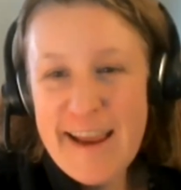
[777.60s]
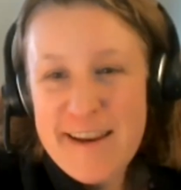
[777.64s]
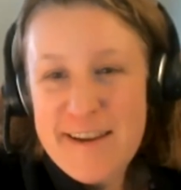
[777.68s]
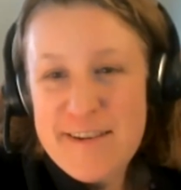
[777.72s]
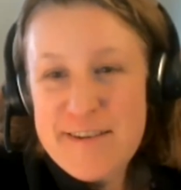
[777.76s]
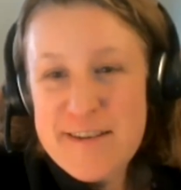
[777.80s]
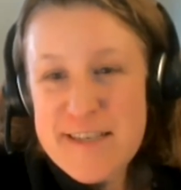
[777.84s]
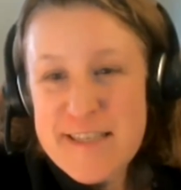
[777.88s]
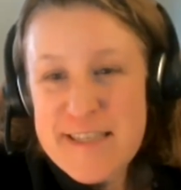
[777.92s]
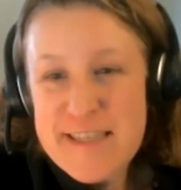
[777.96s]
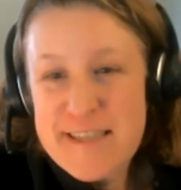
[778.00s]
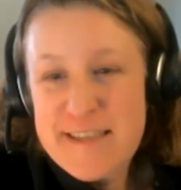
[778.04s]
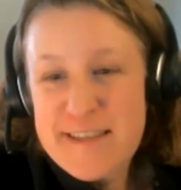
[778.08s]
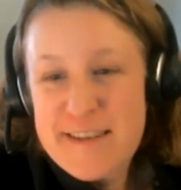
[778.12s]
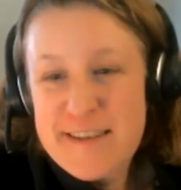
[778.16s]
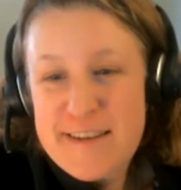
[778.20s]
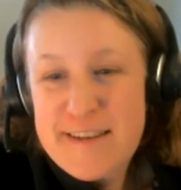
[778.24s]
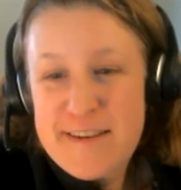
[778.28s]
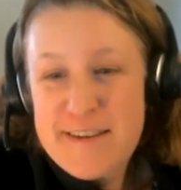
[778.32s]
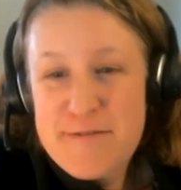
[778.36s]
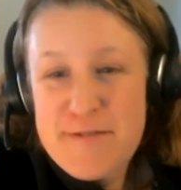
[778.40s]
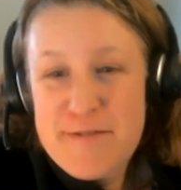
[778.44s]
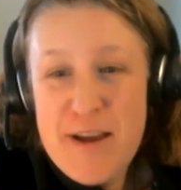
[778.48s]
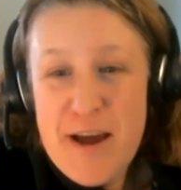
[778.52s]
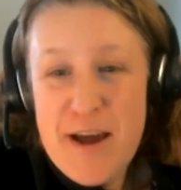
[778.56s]

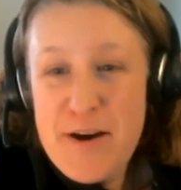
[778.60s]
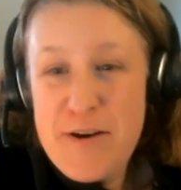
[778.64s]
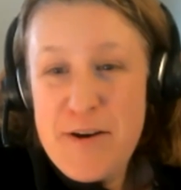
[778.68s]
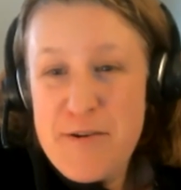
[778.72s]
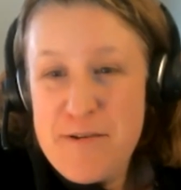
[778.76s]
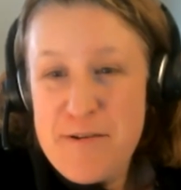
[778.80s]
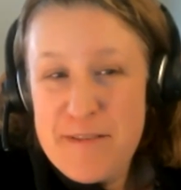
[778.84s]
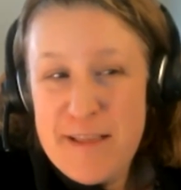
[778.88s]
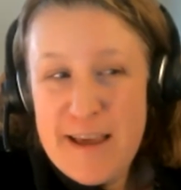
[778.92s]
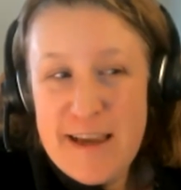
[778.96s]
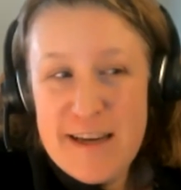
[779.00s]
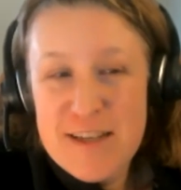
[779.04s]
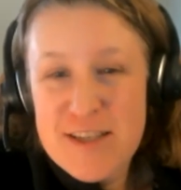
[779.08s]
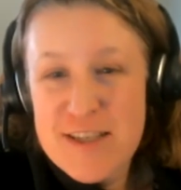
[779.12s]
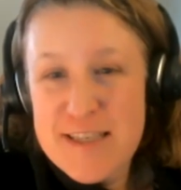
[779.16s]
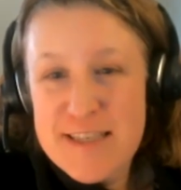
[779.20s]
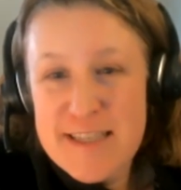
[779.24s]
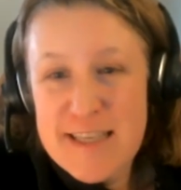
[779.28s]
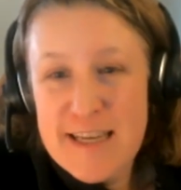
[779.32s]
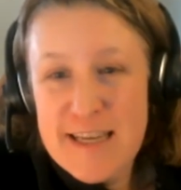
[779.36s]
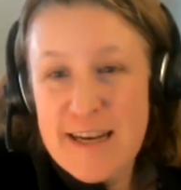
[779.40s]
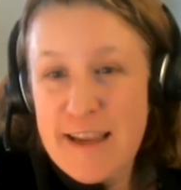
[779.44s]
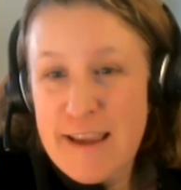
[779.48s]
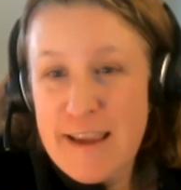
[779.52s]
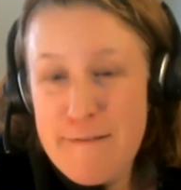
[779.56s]
And like
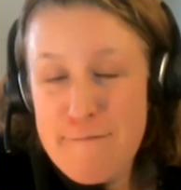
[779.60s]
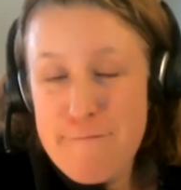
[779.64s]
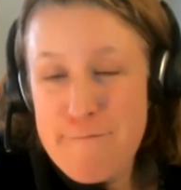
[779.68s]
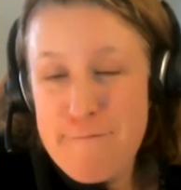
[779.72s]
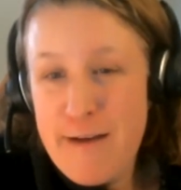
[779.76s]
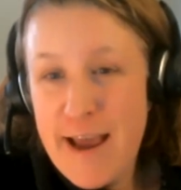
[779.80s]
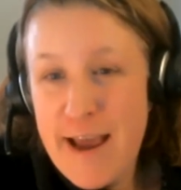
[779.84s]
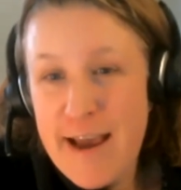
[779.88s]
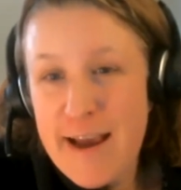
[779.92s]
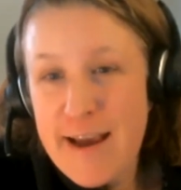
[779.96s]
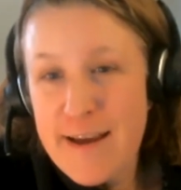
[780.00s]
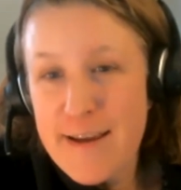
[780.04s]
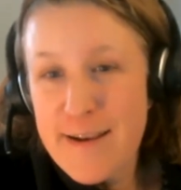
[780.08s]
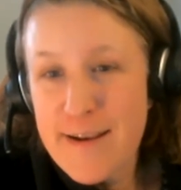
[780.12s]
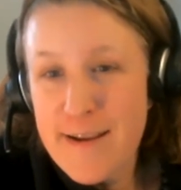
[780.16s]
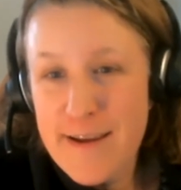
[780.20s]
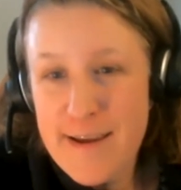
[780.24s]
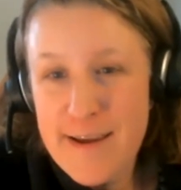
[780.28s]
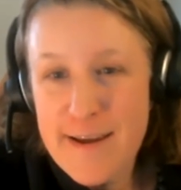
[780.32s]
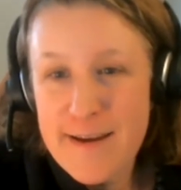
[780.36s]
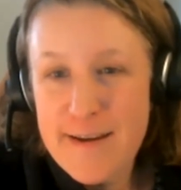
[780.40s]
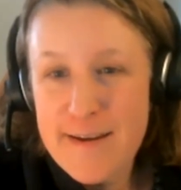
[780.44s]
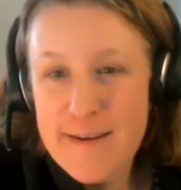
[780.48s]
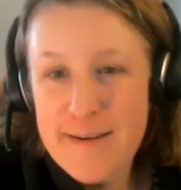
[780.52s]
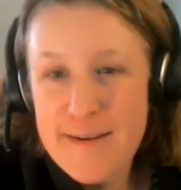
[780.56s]
she's gonna get fed,
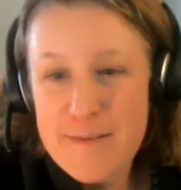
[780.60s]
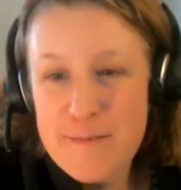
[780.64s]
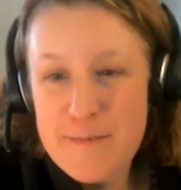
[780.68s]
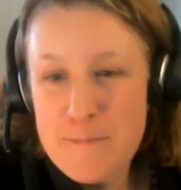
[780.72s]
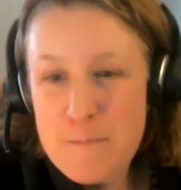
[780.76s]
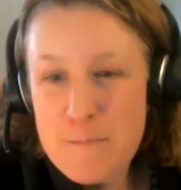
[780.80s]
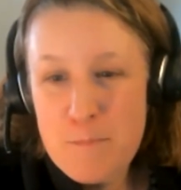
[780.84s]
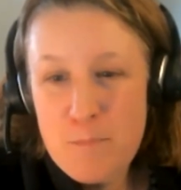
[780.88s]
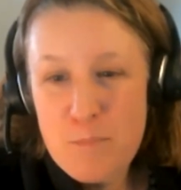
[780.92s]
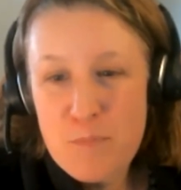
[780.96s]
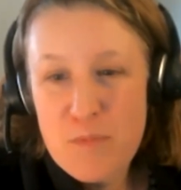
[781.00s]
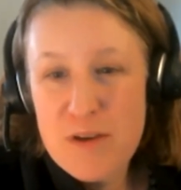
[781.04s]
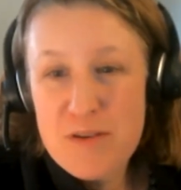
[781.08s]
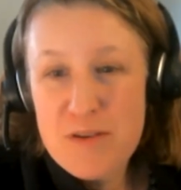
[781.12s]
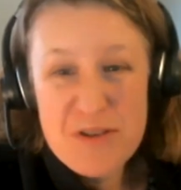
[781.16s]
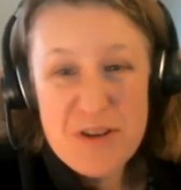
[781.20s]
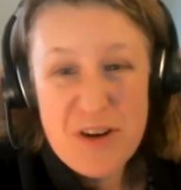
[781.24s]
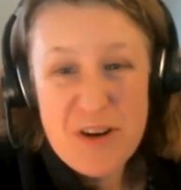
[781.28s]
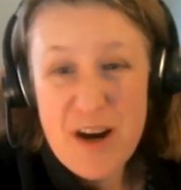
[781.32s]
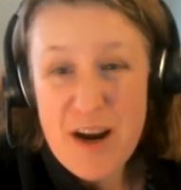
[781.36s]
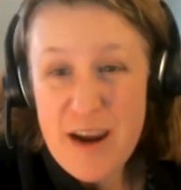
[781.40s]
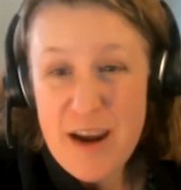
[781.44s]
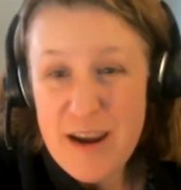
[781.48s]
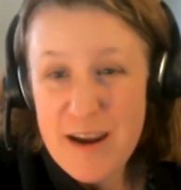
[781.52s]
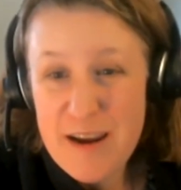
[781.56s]
and it was
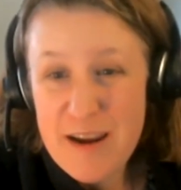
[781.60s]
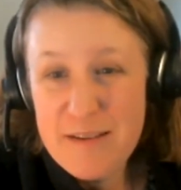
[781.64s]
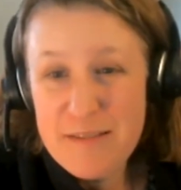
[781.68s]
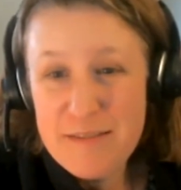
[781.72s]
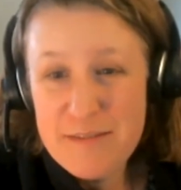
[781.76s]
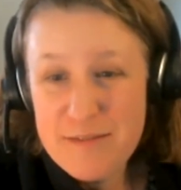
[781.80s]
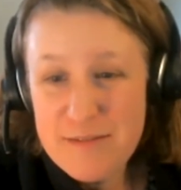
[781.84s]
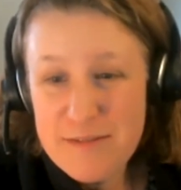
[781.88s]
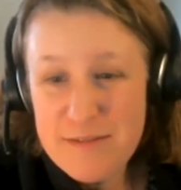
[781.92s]
great.